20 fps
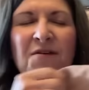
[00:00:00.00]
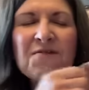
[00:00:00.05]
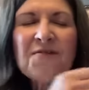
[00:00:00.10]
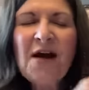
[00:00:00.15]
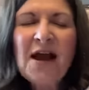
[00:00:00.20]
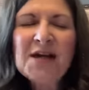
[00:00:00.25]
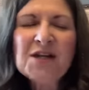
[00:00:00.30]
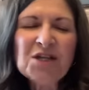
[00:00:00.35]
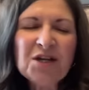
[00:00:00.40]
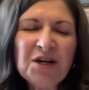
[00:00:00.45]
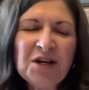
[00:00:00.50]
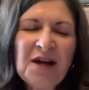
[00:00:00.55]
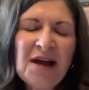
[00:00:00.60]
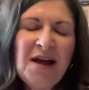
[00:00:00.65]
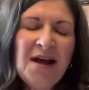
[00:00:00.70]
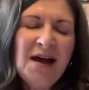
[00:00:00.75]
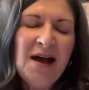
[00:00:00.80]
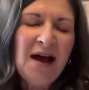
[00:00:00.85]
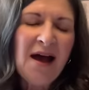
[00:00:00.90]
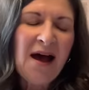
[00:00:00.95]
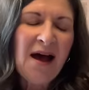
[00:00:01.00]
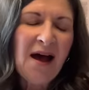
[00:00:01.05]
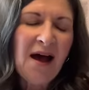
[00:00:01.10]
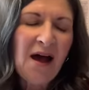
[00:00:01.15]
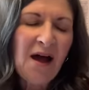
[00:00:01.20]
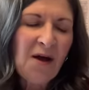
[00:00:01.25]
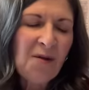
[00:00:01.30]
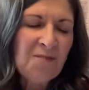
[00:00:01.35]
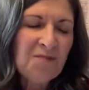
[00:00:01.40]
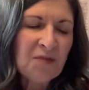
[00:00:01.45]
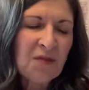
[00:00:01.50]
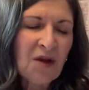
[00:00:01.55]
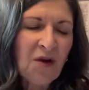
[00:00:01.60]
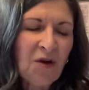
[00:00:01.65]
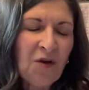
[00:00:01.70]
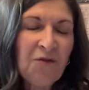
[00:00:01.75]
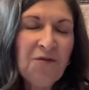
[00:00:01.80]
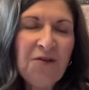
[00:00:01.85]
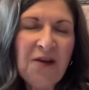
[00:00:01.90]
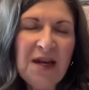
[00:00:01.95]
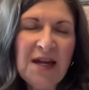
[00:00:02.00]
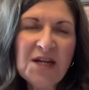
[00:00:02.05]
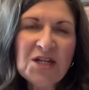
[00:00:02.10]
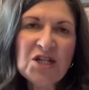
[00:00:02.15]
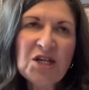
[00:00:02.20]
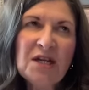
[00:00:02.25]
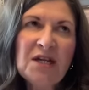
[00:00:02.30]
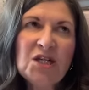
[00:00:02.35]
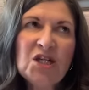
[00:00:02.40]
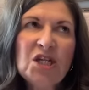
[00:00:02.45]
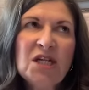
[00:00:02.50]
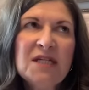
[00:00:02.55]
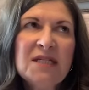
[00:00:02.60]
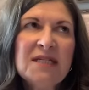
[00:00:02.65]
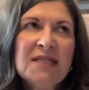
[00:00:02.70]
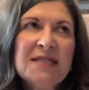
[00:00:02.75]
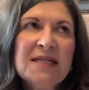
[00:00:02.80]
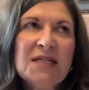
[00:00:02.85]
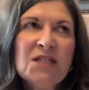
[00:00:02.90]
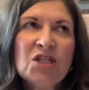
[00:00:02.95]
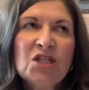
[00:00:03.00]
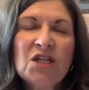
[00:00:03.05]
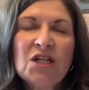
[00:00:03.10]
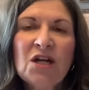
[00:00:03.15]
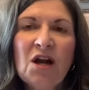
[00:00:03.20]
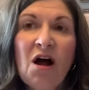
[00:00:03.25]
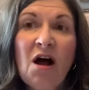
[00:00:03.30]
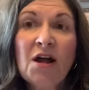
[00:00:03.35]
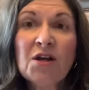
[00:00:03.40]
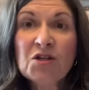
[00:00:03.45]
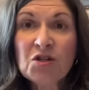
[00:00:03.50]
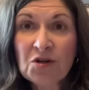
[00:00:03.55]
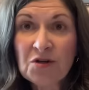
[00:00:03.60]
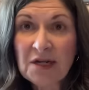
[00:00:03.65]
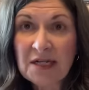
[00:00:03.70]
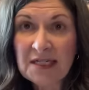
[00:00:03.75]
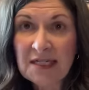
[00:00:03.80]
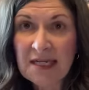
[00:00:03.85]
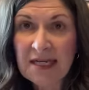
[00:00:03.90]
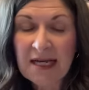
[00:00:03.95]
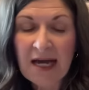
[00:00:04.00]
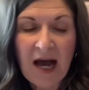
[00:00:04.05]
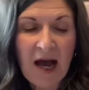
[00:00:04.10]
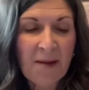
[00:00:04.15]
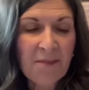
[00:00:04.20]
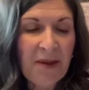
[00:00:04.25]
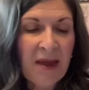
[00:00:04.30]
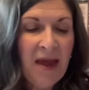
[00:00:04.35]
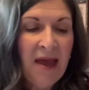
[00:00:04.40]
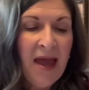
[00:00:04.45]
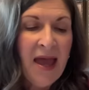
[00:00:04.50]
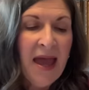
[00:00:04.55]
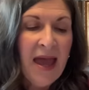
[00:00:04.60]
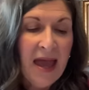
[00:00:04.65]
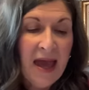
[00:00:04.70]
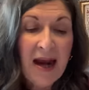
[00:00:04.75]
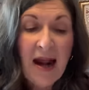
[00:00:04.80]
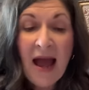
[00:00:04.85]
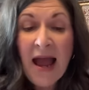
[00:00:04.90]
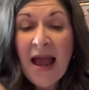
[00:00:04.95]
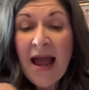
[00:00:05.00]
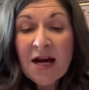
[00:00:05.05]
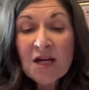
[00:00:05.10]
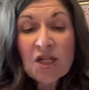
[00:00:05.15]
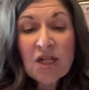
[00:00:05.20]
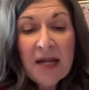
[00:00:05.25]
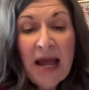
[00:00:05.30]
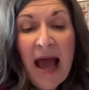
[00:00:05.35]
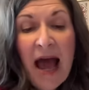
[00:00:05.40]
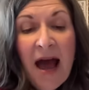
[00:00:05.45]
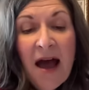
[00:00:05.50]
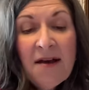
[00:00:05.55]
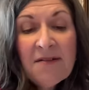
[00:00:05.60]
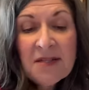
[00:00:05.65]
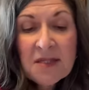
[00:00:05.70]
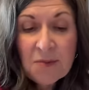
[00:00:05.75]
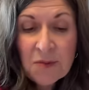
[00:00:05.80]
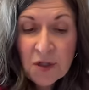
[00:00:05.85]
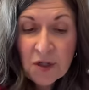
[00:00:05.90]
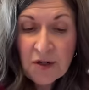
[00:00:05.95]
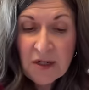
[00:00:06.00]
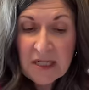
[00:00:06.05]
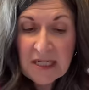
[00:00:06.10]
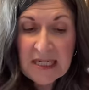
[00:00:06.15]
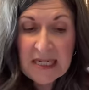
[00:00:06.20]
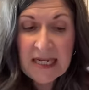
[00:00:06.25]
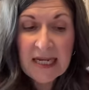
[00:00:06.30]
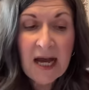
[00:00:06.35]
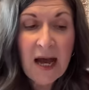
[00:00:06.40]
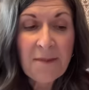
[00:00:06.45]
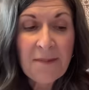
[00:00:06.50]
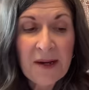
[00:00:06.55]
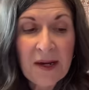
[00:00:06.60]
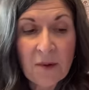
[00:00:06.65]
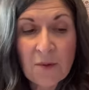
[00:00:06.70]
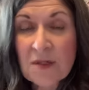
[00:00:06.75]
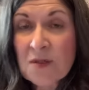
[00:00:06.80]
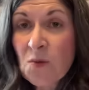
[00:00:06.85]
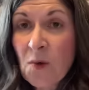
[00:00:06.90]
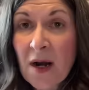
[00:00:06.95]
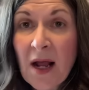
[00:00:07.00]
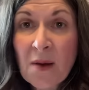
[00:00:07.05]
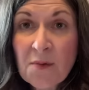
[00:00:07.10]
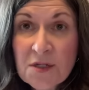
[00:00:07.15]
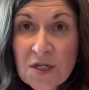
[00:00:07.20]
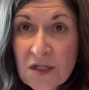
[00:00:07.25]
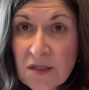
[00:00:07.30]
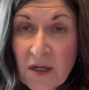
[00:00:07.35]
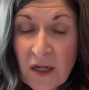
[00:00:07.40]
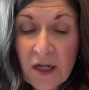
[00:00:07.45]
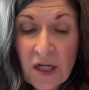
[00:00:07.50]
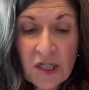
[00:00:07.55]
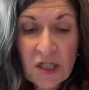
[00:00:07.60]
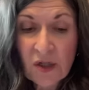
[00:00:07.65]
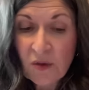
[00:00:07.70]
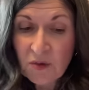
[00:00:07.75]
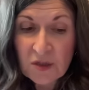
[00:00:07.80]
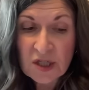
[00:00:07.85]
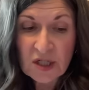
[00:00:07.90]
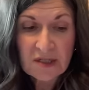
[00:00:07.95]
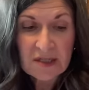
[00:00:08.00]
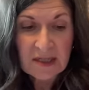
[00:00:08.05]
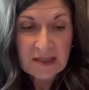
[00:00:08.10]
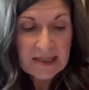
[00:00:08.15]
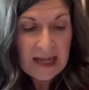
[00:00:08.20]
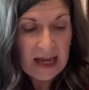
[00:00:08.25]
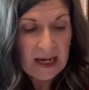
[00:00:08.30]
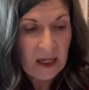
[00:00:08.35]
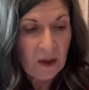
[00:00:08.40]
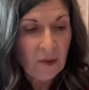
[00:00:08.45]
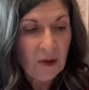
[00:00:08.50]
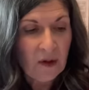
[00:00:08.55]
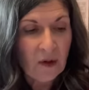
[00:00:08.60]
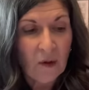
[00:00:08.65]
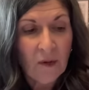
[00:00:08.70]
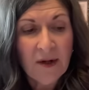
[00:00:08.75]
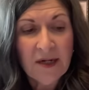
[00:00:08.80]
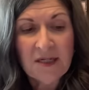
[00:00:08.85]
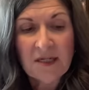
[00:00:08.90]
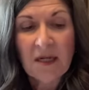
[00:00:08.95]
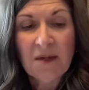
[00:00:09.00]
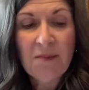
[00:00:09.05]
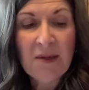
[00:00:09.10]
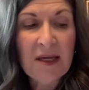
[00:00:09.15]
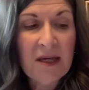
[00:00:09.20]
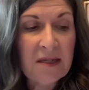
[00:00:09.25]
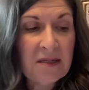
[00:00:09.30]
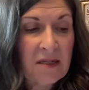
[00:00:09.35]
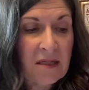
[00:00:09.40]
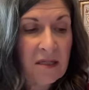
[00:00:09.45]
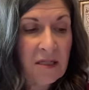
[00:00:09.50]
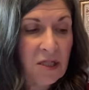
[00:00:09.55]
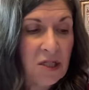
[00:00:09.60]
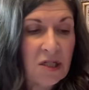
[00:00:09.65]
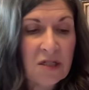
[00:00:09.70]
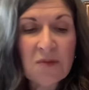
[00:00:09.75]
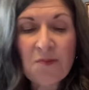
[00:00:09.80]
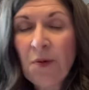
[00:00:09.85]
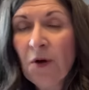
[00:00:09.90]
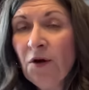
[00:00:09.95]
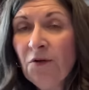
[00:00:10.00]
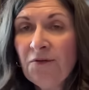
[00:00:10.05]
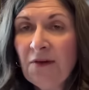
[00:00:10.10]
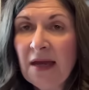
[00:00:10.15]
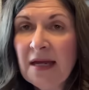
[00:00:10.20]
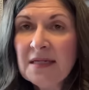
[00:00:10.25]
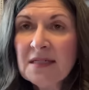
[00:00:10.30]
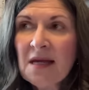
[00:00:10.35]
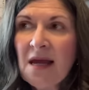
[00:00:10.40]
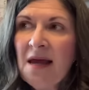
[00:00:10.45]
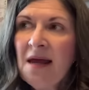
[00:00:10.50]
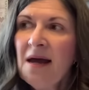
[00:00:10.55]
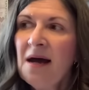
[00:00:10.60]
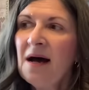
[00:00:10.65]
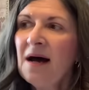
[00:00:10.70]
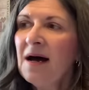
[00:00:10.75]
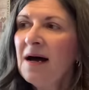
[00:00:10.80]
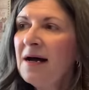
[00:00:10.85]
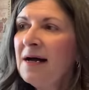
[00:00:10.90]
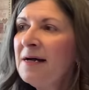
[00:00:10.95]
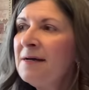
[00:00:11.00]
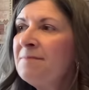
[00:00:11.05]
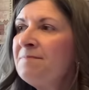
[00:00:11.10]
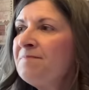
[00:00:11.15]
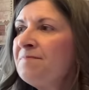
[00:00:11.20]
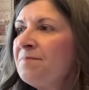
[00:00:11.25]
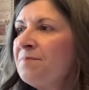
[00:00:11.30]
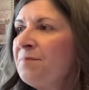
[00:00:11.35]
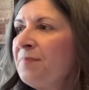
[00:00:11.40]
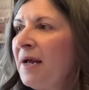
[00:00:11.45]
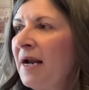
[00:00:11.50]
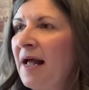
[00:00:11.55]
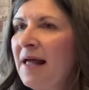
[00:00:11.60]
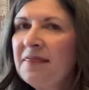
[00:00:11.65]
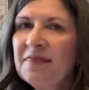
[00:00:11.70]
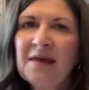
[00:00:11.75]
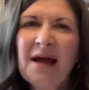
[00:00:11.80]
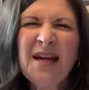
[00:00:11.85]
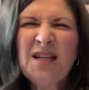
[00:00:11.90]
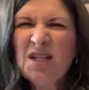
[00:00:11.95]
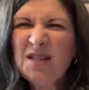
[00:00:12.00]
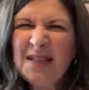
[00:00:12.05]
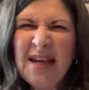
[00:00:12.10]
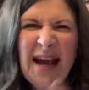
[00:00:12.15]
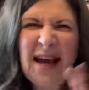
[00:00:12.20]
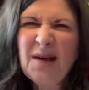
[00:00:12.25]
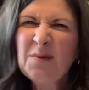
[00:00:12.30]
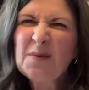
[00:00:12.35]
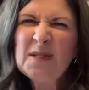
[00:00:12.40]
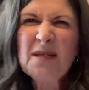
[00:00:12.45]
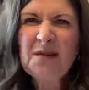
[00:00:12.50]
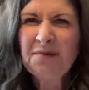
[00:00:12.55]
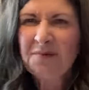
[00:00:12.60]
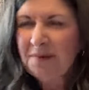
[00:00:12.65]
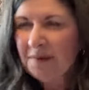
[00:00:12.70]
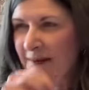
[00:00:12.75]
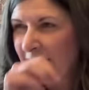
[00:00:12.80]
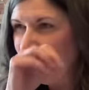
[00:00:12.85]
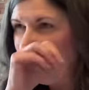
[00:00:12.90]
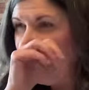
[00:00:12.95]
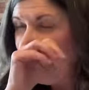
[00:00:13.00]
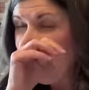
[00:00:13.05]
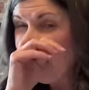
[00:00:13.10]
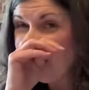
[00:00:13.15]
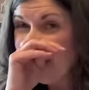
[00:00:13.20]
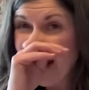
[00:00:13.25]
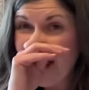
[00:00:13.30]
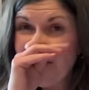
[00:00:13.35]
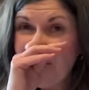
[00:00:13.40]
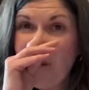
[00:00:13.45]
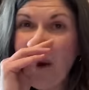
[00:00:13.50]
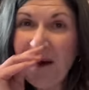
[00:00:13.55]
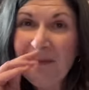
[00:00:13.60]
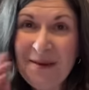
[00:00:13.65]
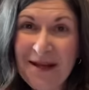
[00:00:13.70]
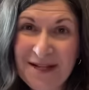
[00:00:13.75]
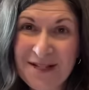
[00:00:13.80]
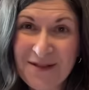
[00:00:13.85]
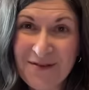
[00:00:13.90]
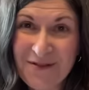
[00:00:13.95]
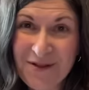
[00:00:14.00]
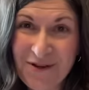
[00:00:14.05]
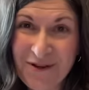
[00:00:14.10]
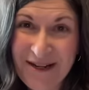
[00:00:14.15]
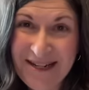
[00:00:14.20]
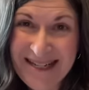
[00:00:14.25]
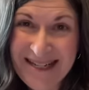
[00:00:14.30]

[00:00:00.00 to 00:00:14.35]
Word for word: find her. Um, her finish, she stitched it on Dirty Teacup. And I actually have some dirty teacup and it was what I was just going to do was just exactly what Lori did because it's just perfect. Um, but I, I just kind of was, I only have one piece of dirty